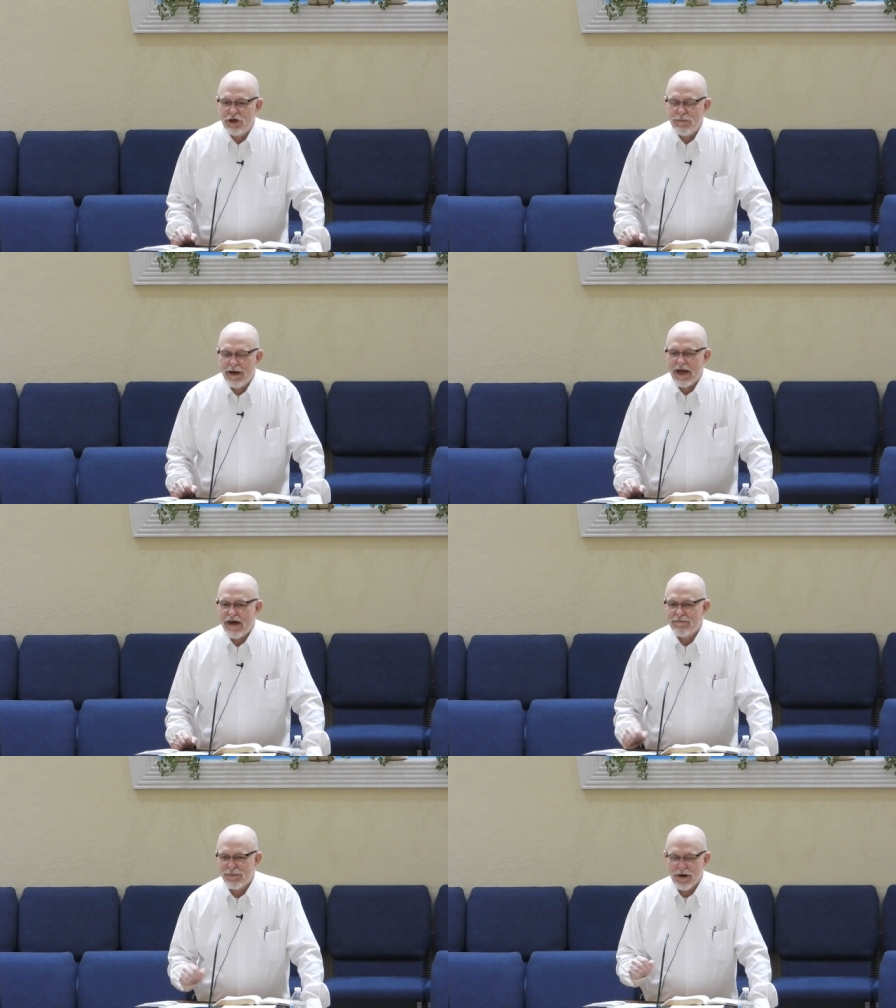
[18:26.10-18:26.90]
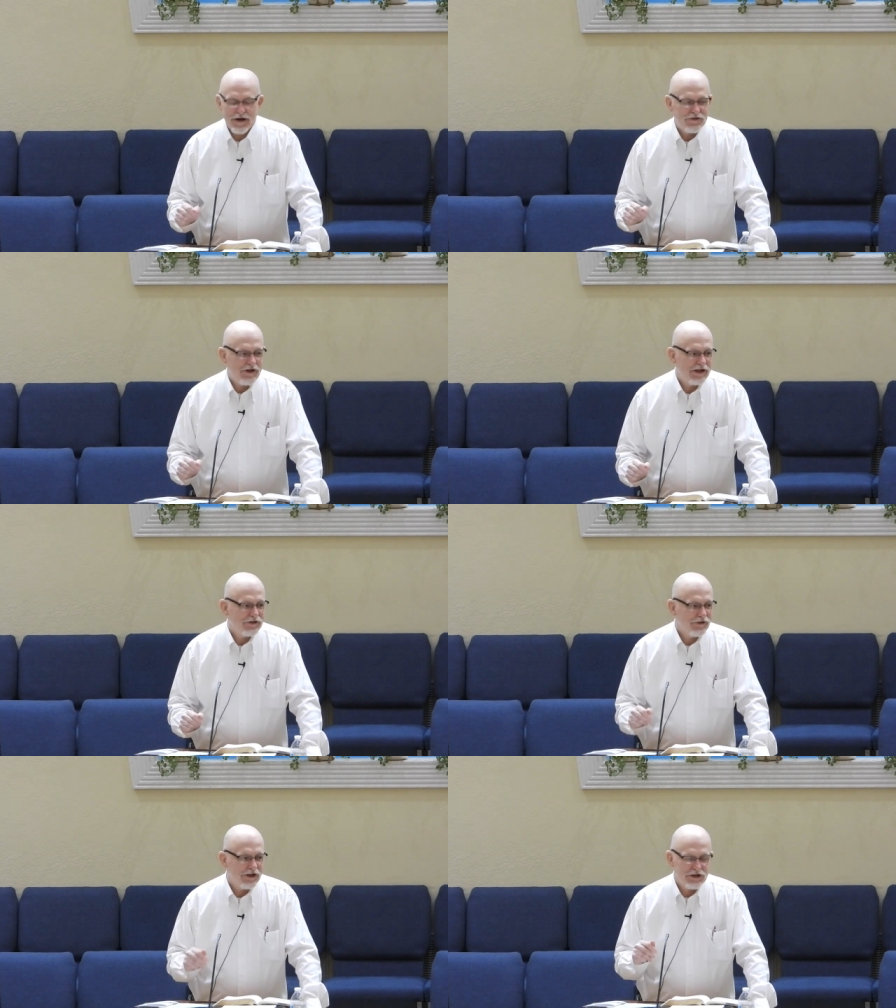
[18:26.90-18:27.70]
You may have prayers
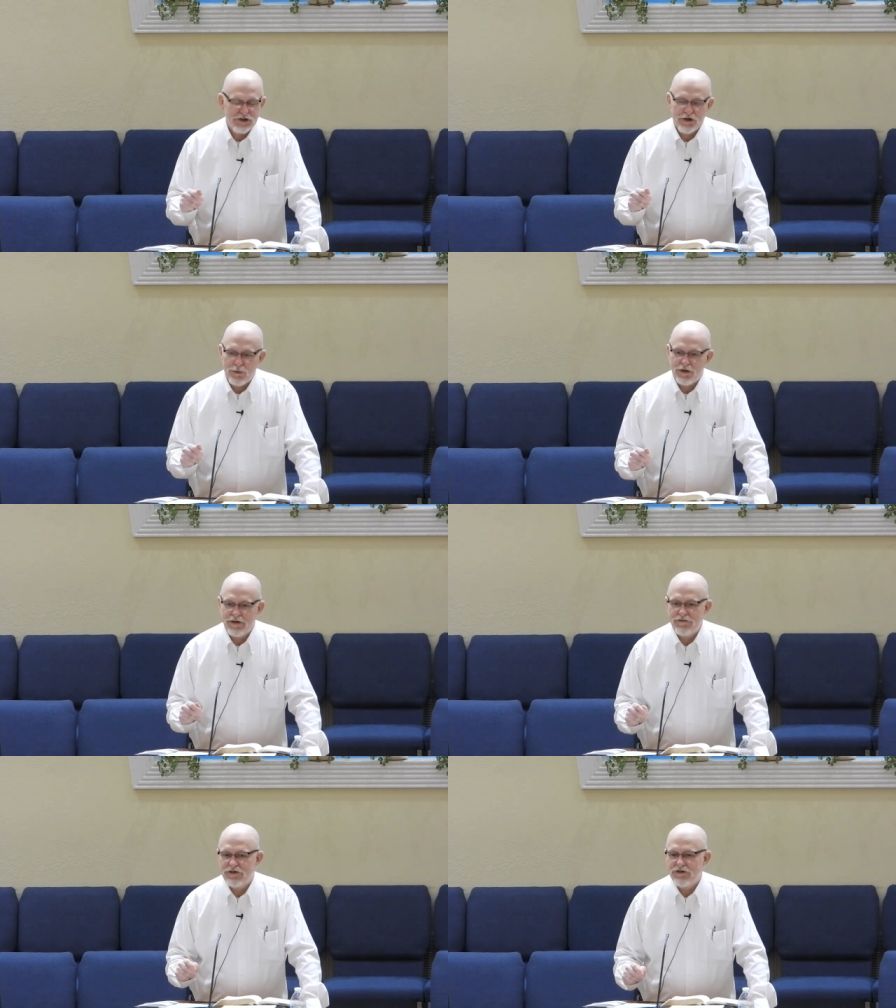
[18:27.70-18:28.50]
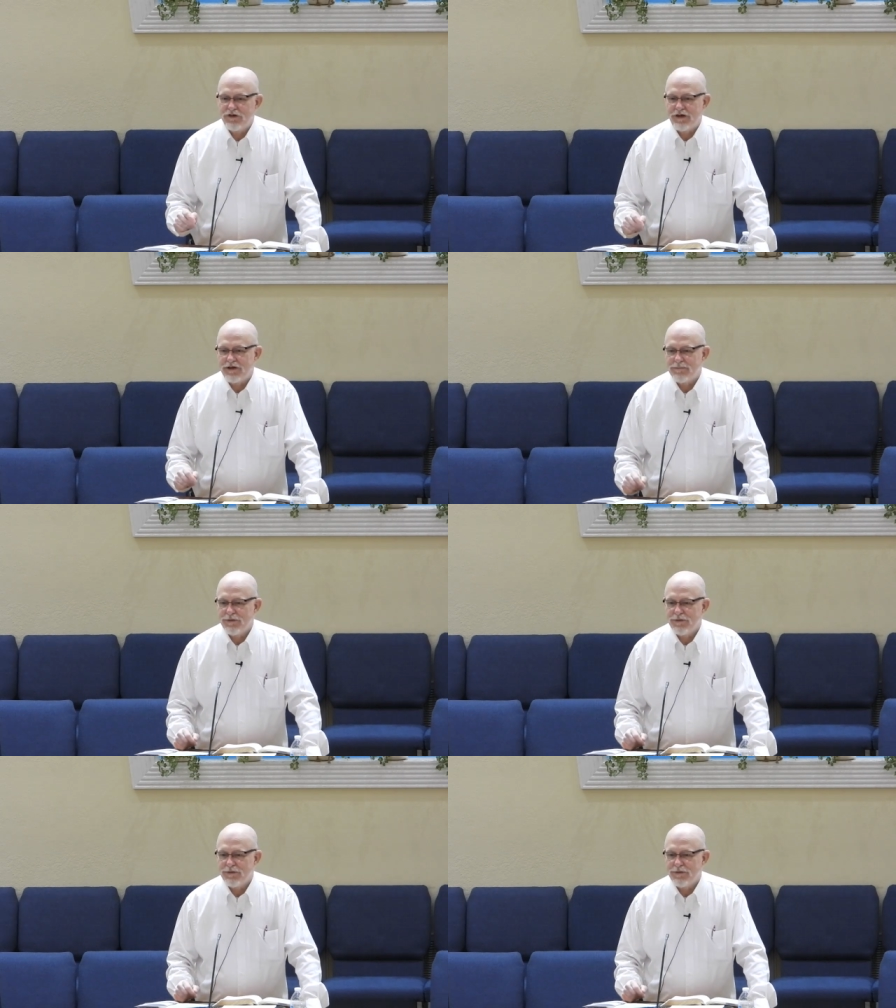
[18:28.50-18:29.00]
answered that you don't live to see,